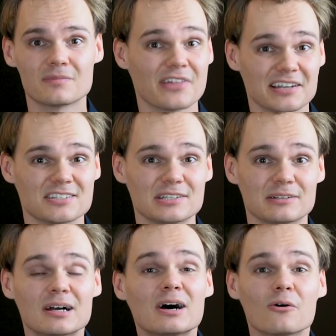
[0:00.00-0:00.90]
That's it.
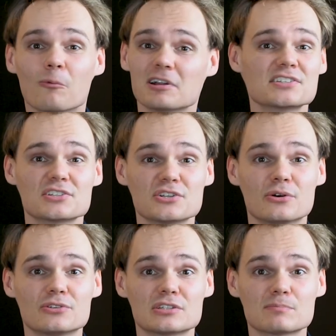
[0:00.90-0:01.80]
Once the
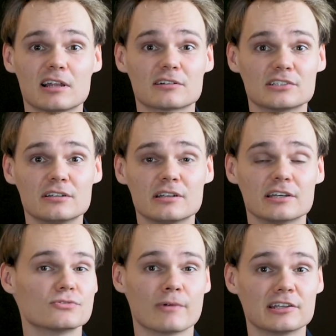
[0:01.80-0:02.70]
SNOOZ is plugged in,
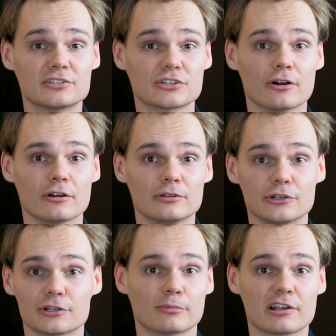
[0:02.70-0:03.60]
it's ready to go. You
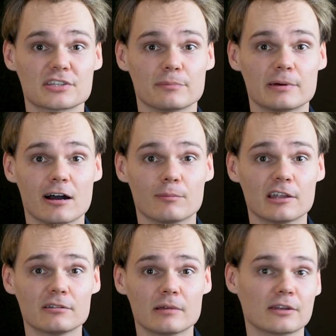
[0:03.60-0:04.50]
can press the power
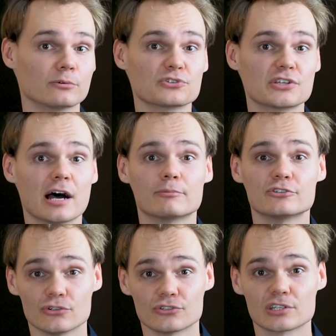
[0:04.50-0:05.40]
button and it will start
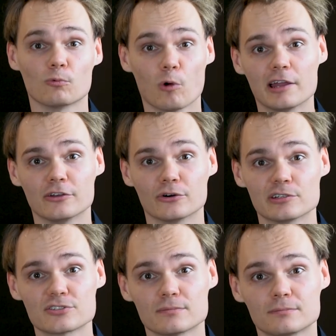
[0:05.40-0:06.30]
producing white
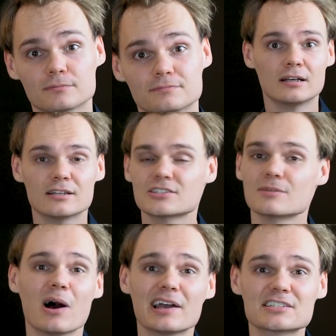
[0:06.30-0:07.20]
noise. So
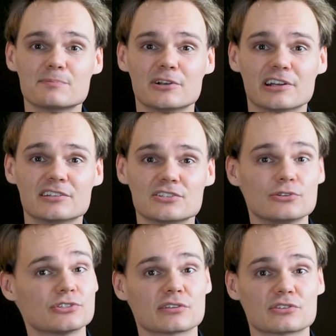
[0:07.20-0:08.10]
my experience
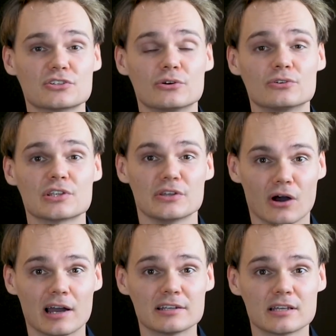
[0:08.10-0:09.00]
using the SNOOZ at
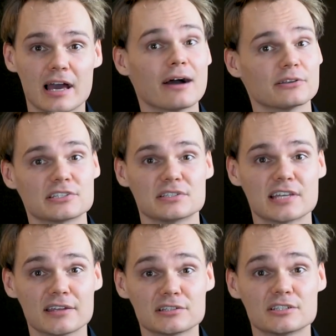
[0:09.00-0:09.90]
night, how it's
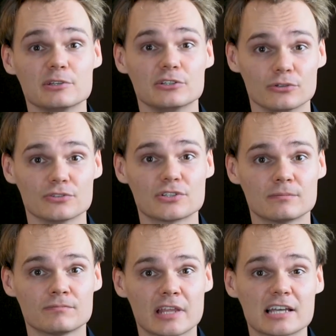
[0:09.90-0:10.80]
intended to be used,
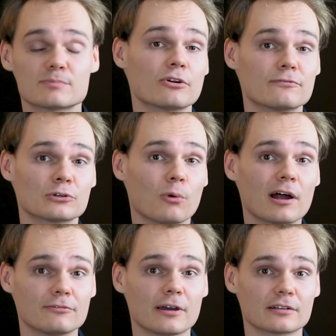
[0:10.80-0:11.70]
has proven quite
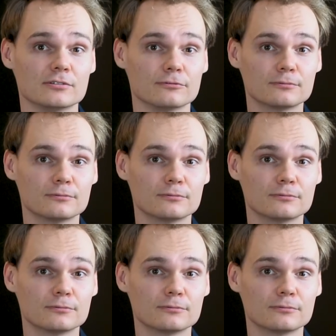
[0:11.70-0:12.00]
effective.